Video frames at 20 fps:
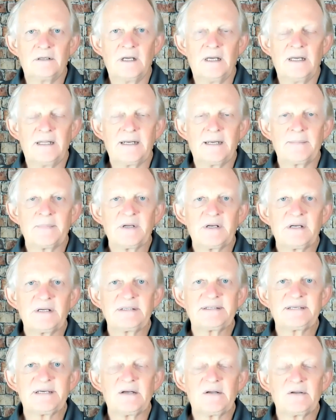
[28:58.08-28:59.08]
and I'm going to
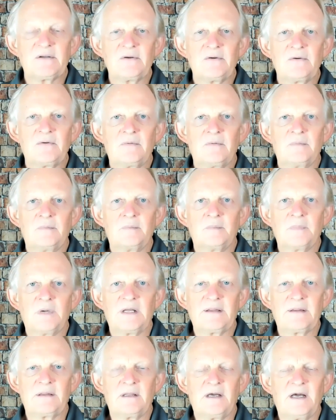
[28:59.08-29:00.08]
tell you,
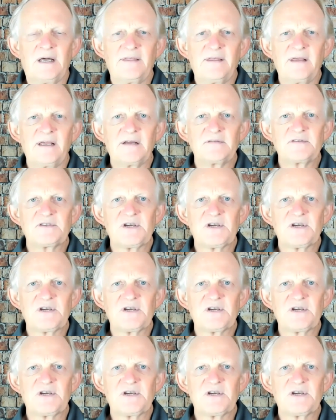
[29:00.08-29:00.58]
I think I've